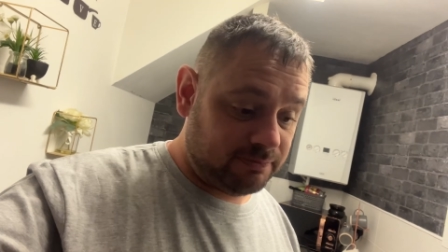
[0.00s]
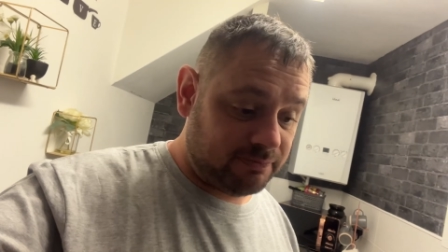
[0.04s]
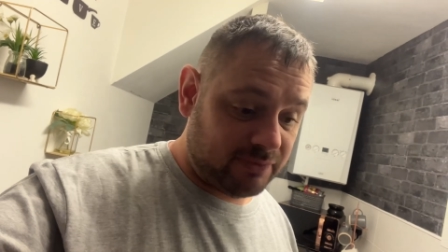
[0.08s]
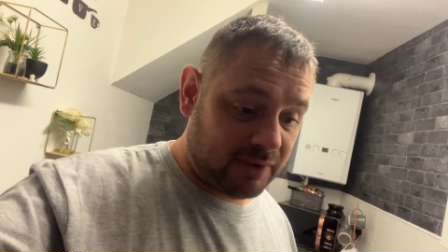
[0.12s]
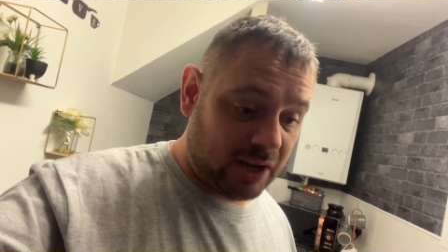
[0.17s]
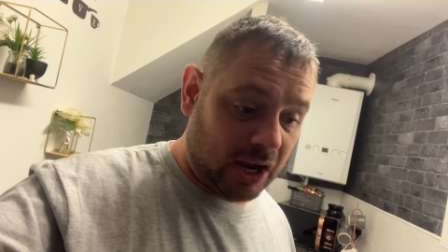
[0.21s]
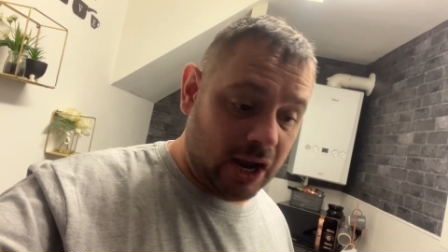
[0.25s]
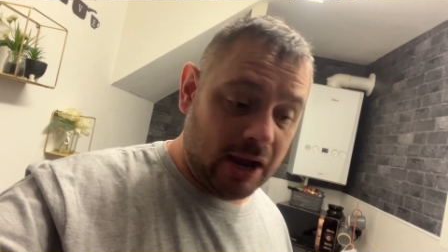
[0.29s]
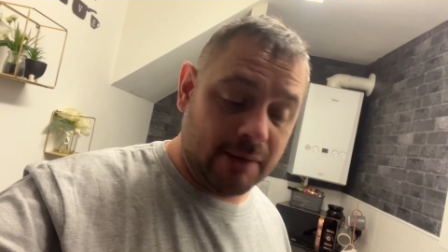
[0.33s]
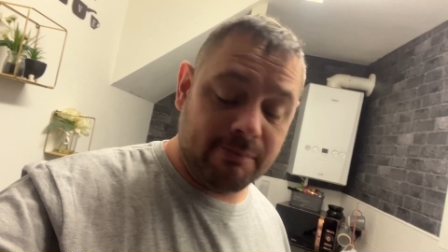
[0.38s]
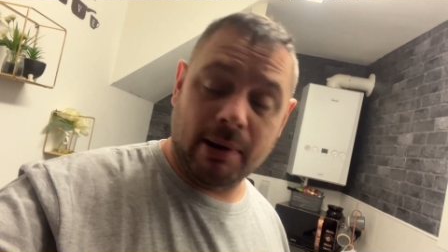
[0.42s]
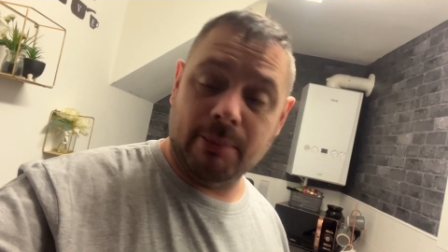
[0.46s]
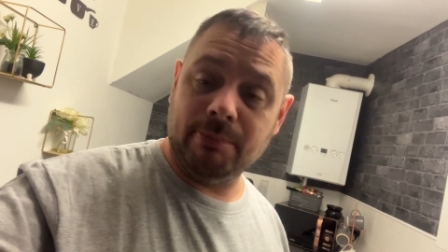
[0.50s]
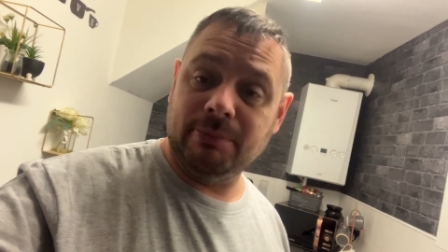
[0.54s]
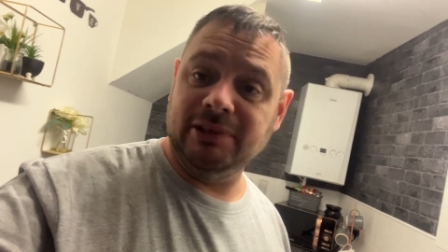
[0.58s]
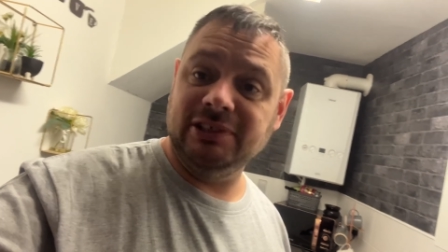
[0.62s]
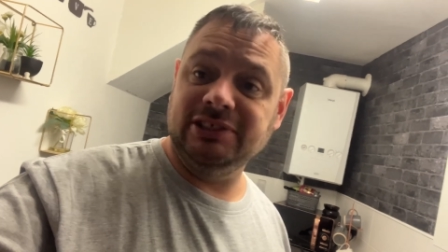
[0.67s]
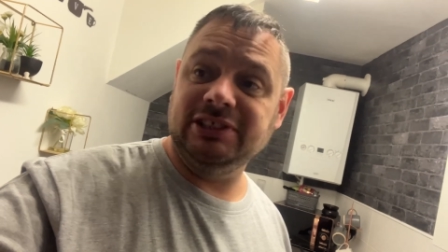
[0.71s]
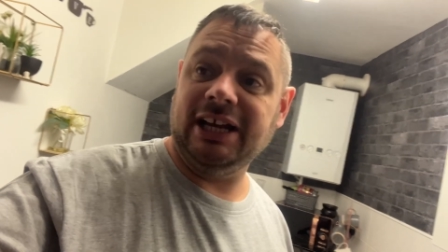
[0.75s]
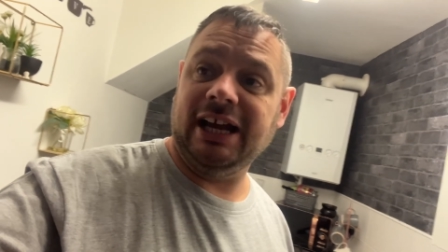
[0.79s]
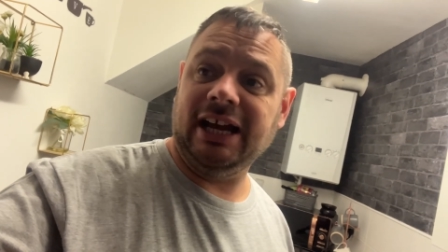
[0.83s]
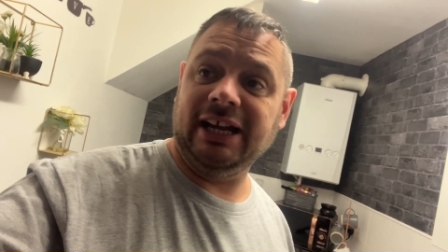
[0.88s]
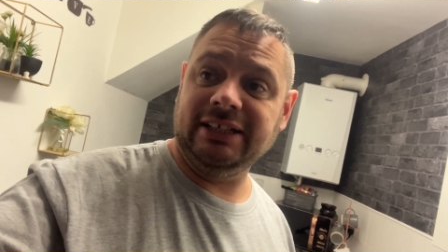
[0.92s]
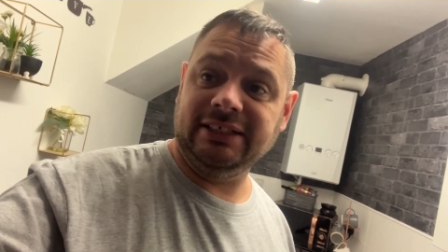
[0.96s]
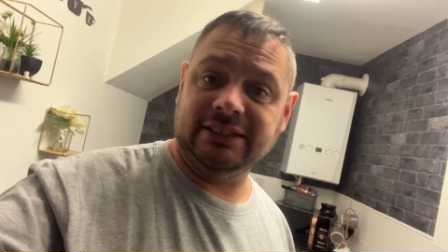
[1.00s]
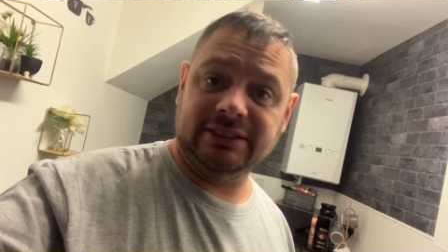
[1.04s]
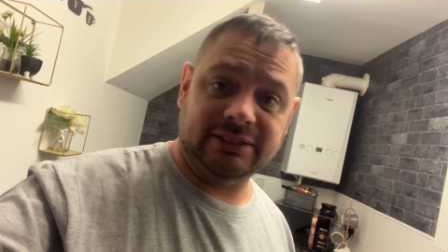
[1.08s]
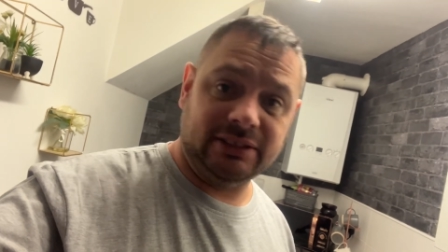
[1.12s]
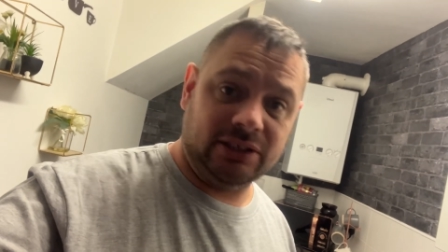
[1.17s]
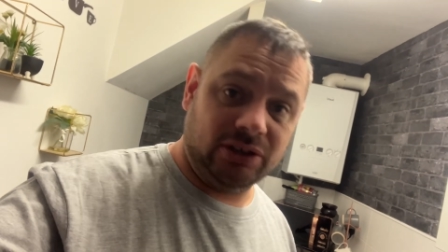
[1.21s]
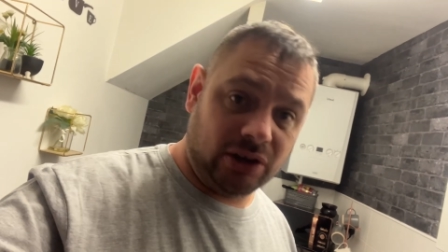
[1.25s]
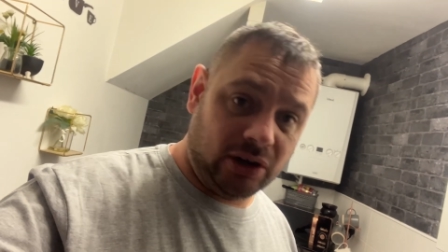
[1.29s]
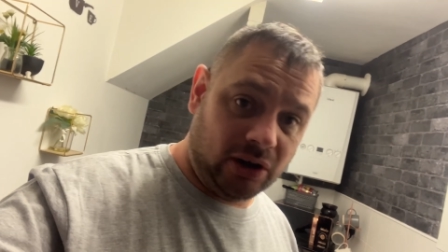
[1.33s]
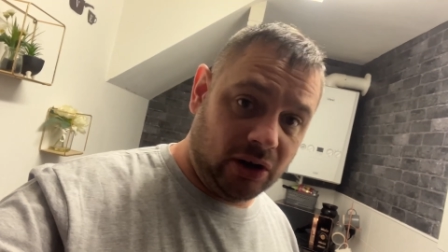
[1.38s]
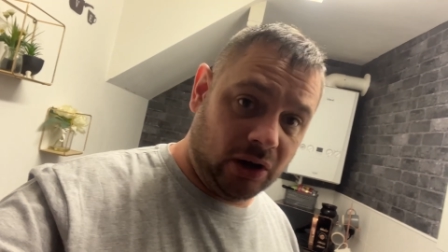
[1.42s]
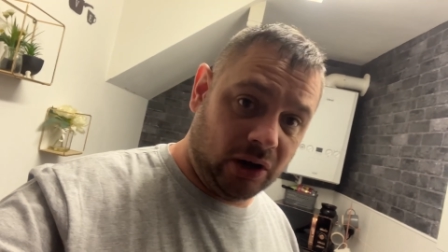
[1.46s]
her mum and dad
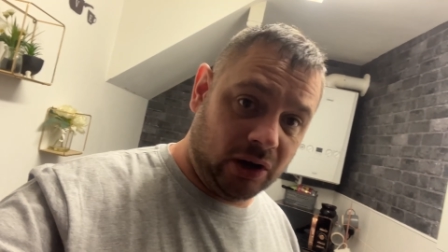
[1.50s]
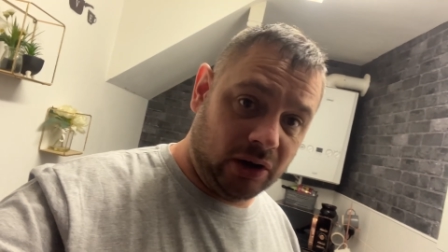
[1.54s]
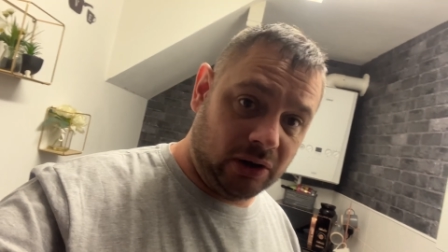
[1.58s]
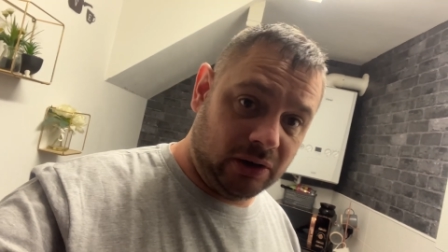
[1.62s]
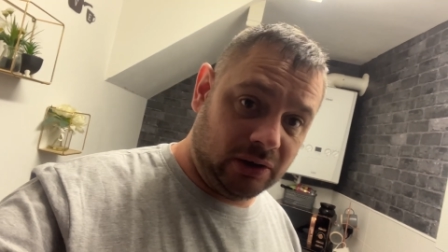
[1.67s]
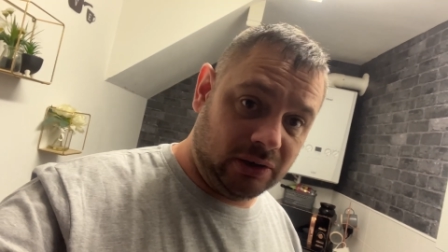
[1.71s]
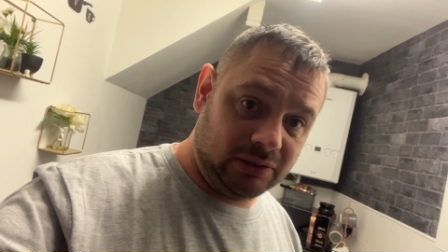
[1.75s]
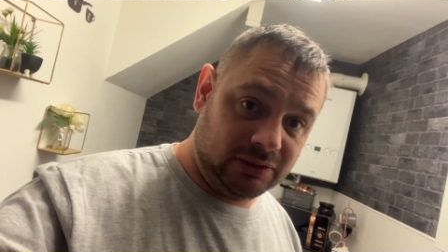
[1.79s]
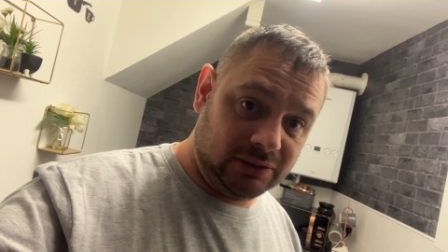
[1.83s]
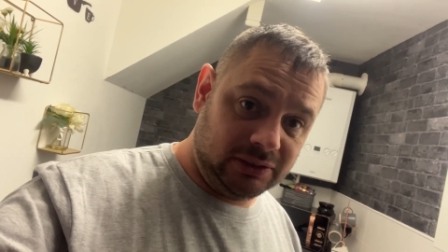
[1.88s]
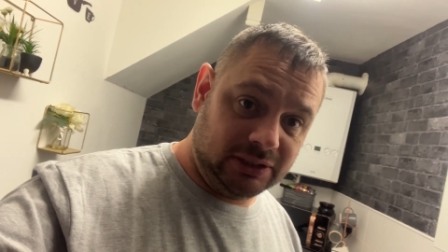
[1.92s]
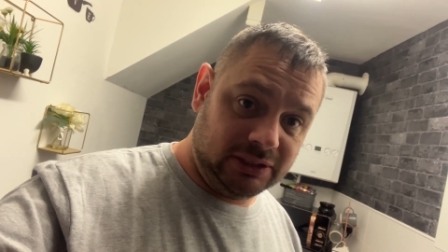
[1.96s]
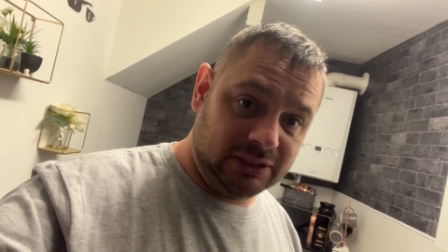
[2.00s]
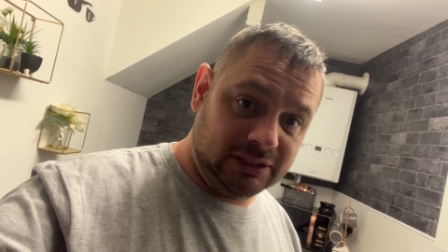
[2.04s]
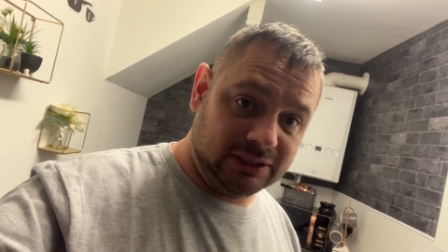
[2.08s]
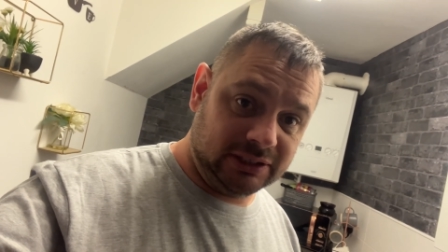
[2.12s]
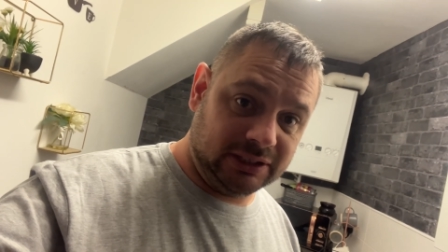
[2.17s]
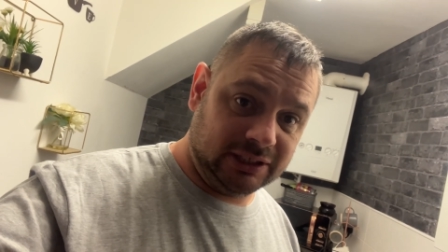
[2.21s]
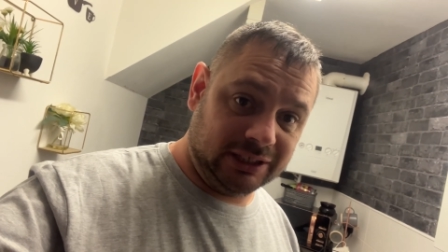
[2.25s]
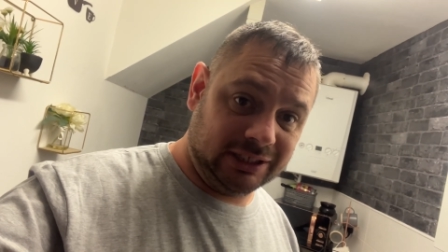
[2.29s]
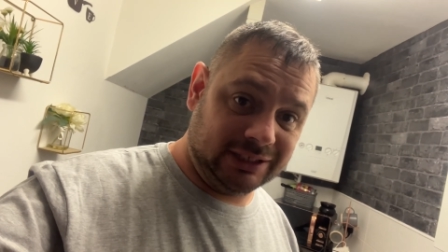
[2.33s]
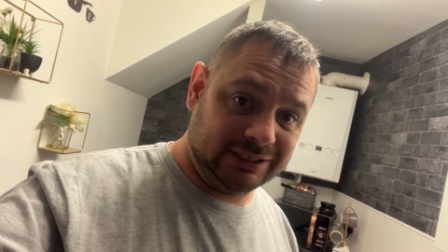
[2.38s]
are going